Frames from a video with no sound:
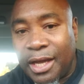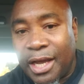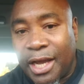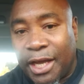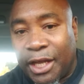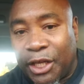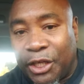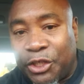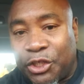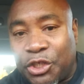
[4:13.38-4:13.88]

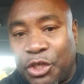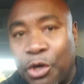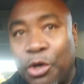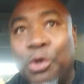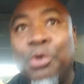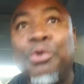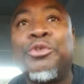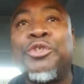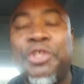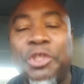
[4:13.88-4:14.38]
And he
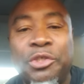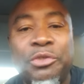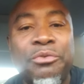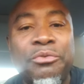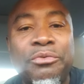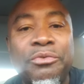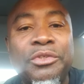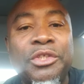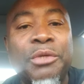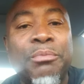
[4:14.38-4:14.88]
shows you
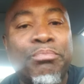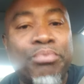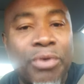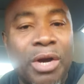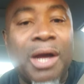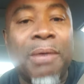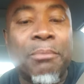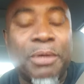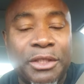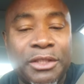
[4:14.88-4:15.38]
the
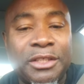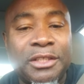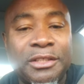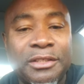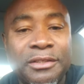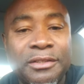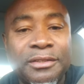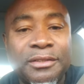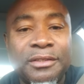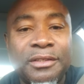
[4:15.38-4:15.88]
promise
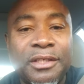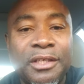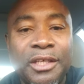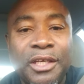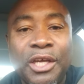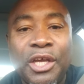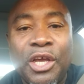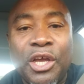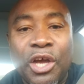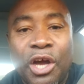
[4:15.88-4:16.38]

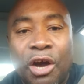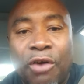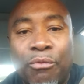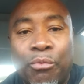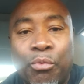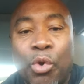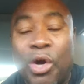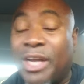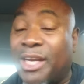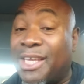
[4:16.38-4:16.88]
of
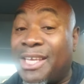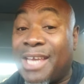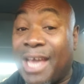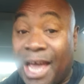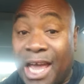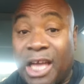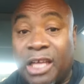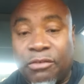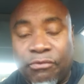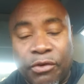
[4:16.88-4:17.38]
what he
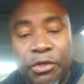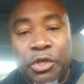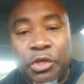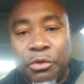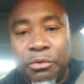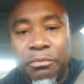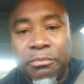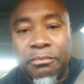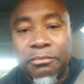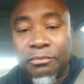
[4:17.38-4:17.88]
has for you.